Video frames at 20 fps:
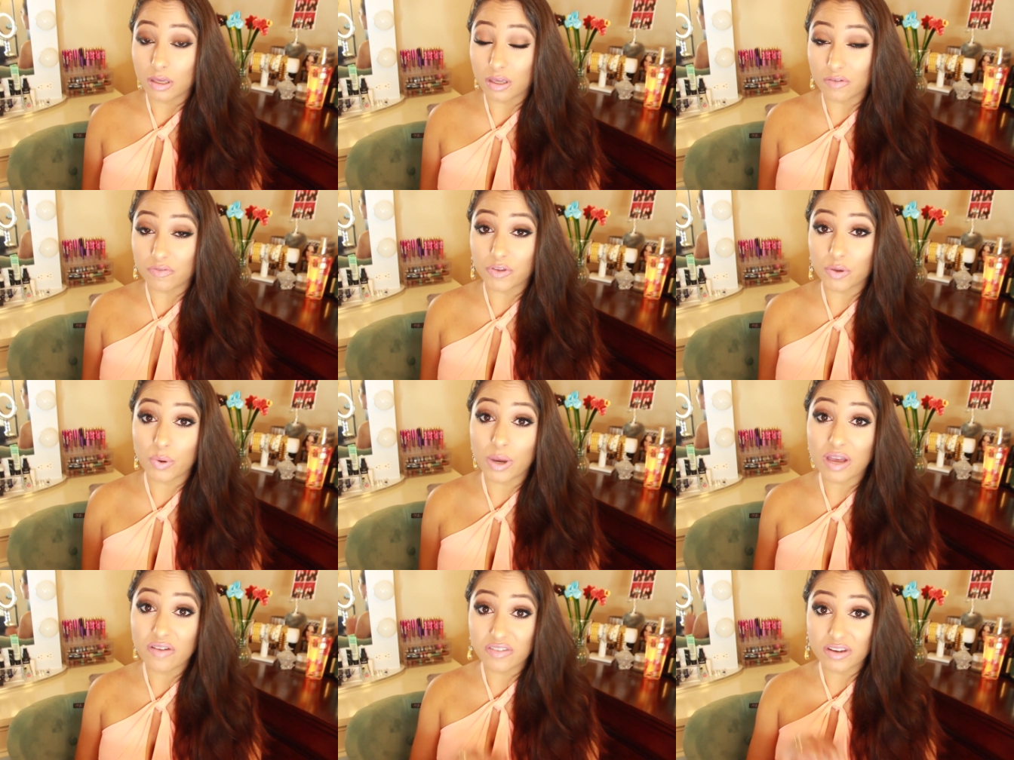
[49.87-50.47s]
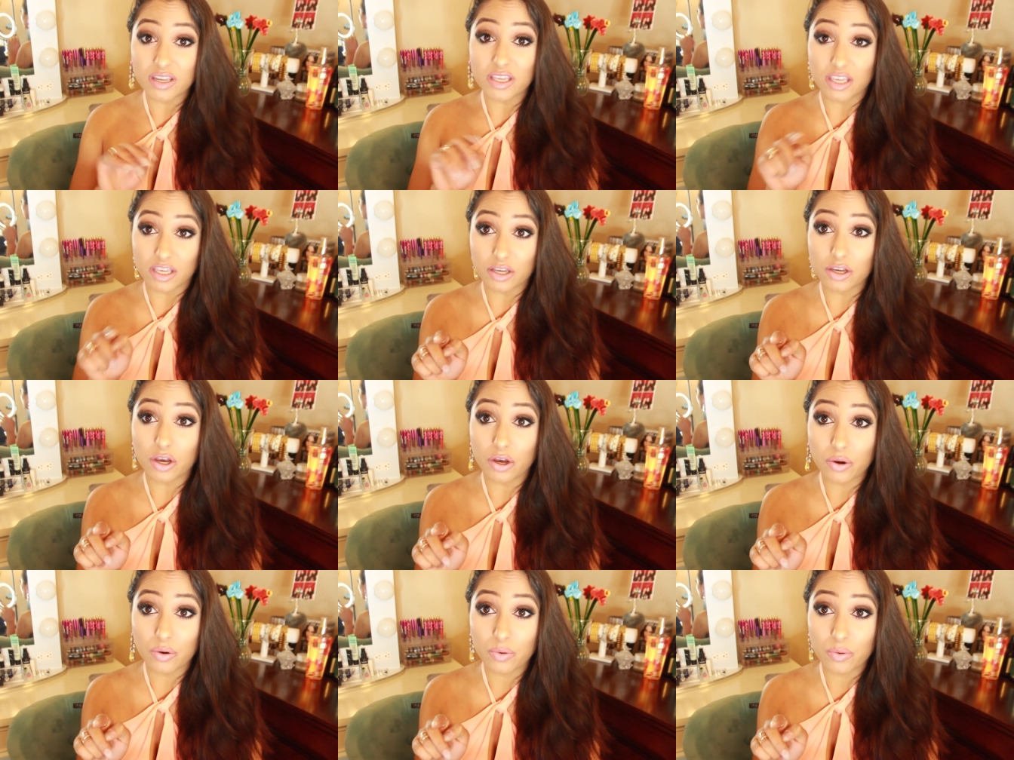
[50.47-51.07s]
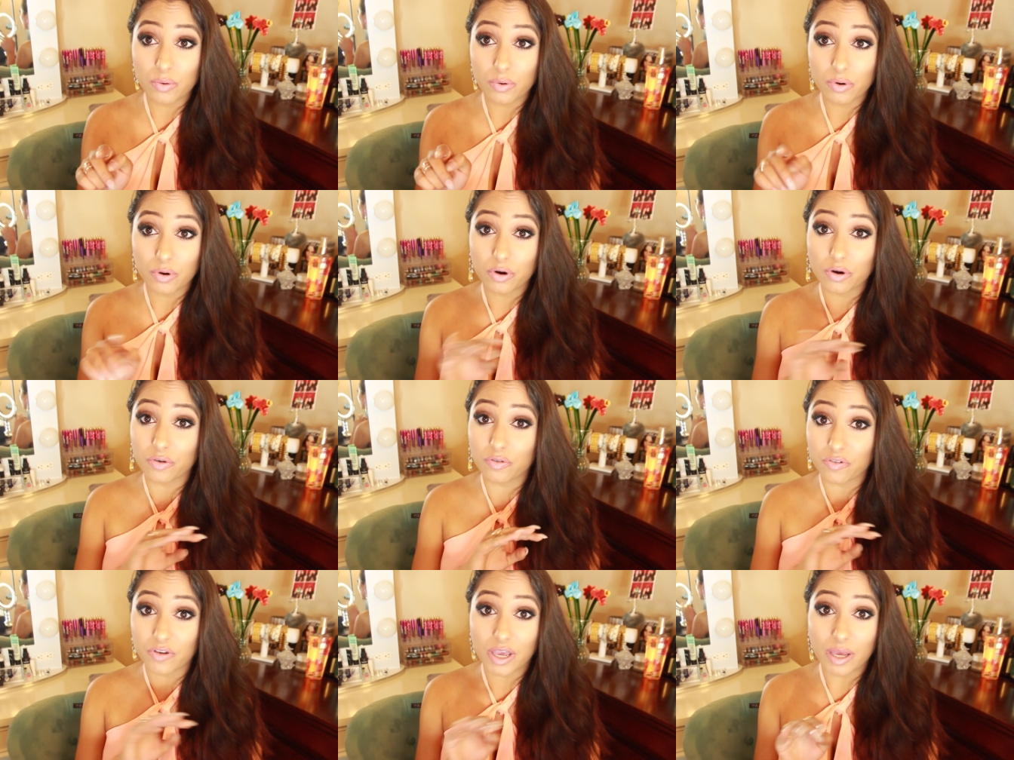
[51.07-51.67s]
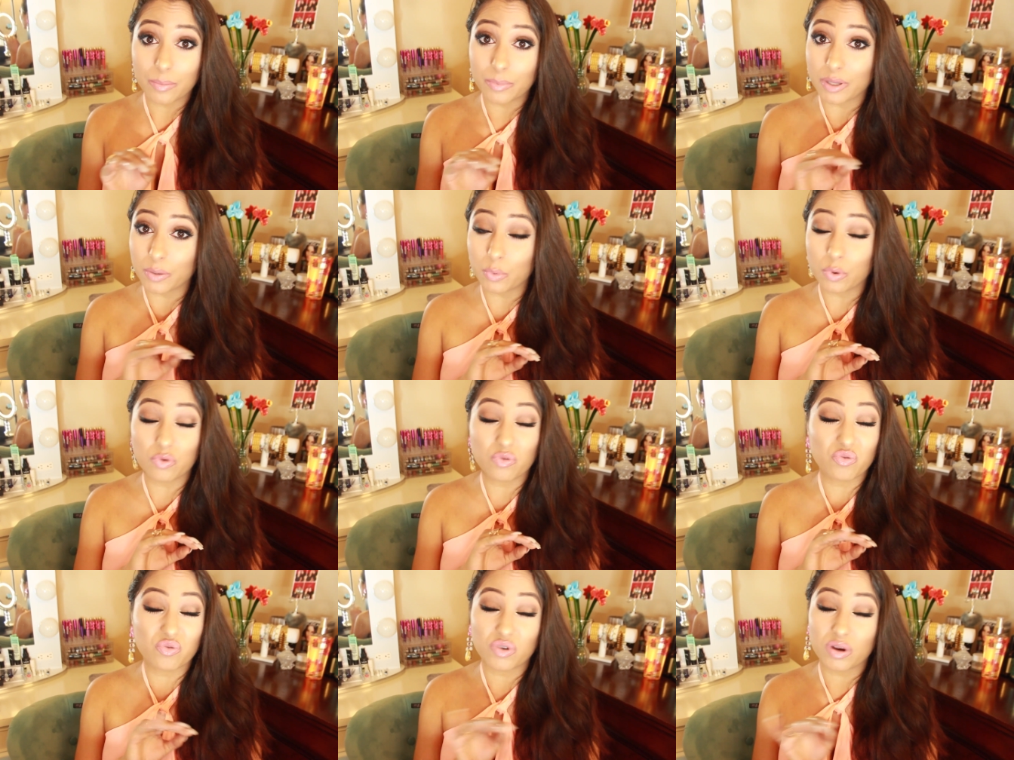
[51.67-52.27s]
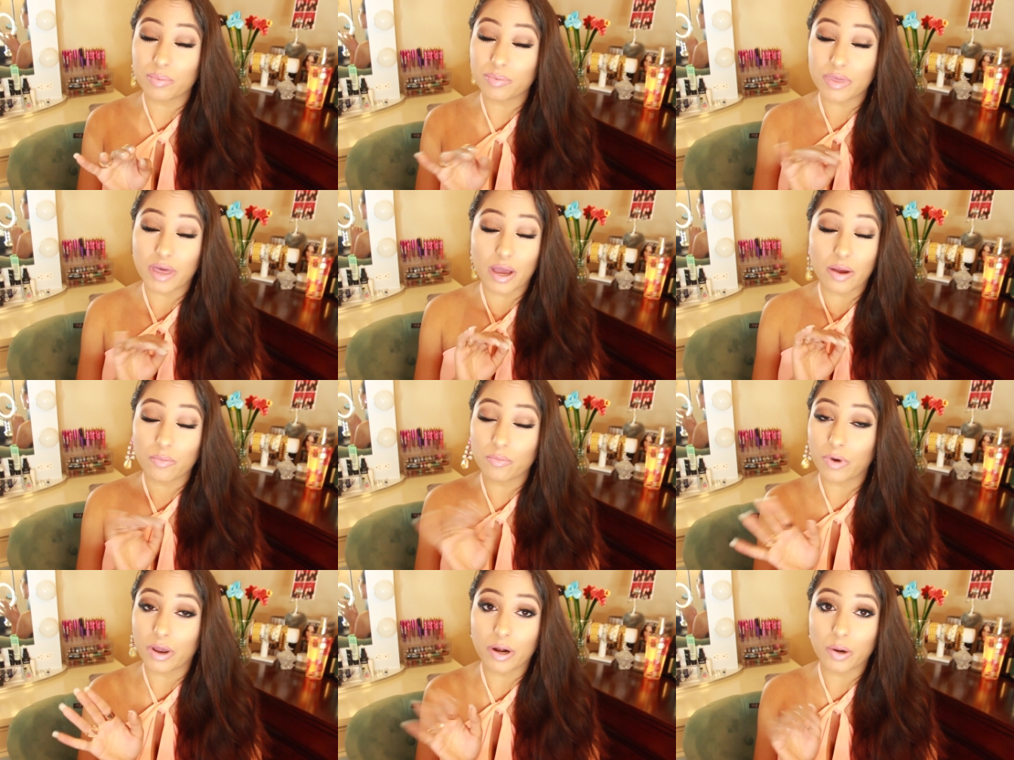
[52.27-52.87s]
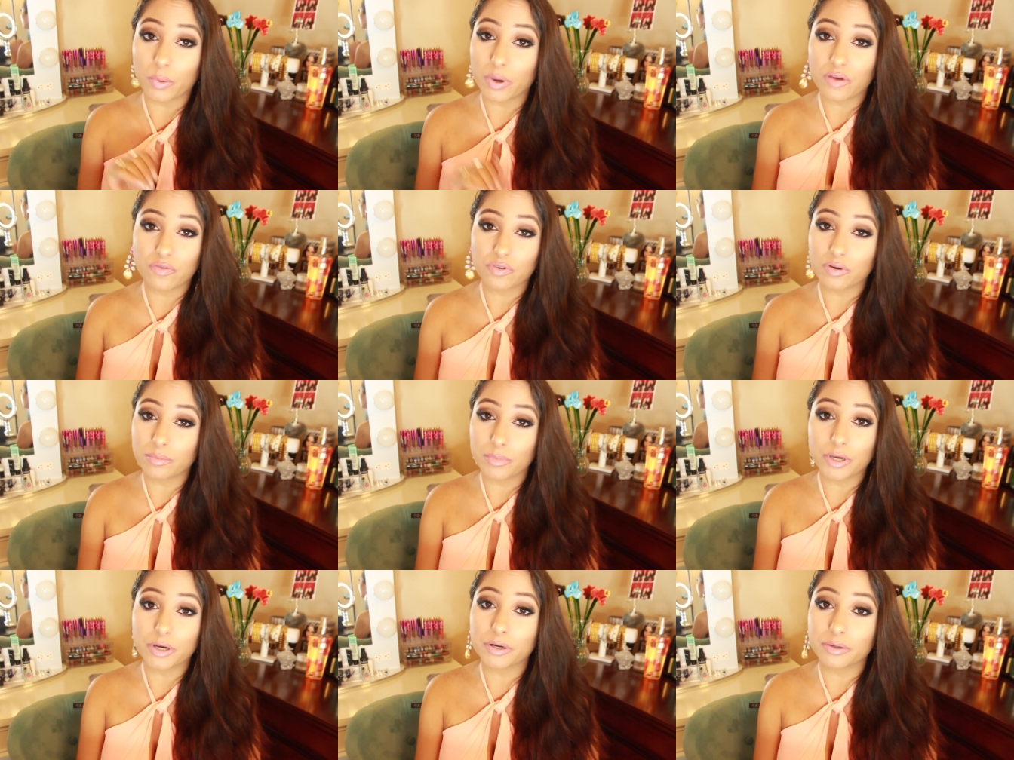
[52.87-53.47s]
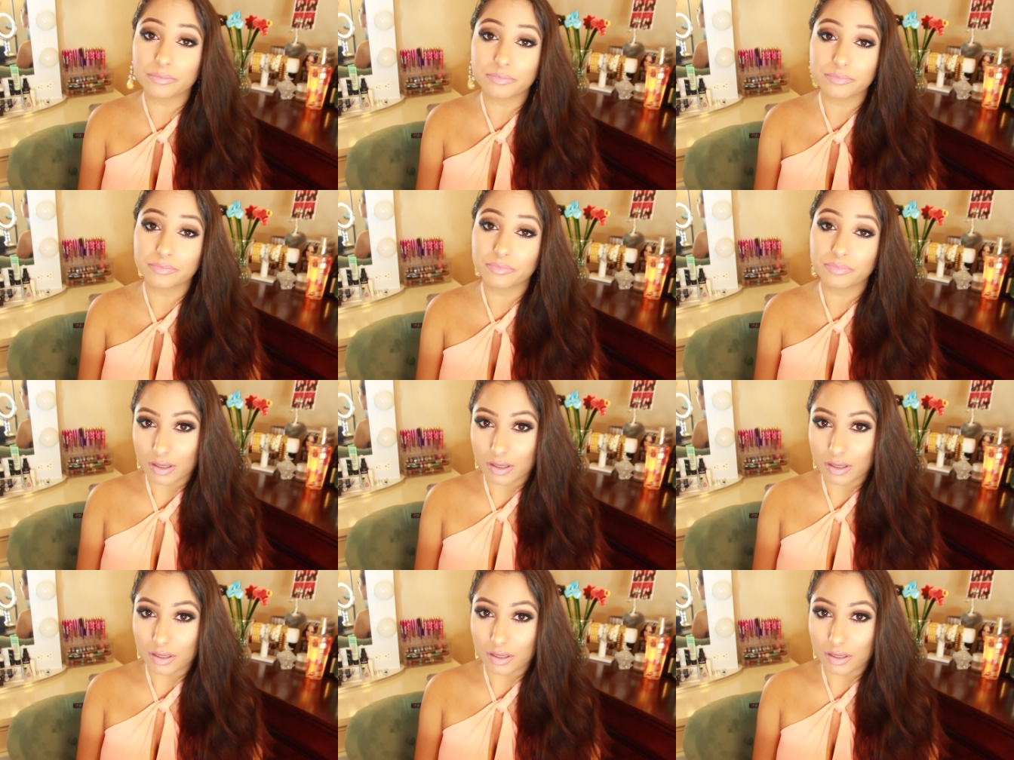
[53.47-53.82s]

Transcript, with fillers: If you have an ego, her family will rip that right away from you.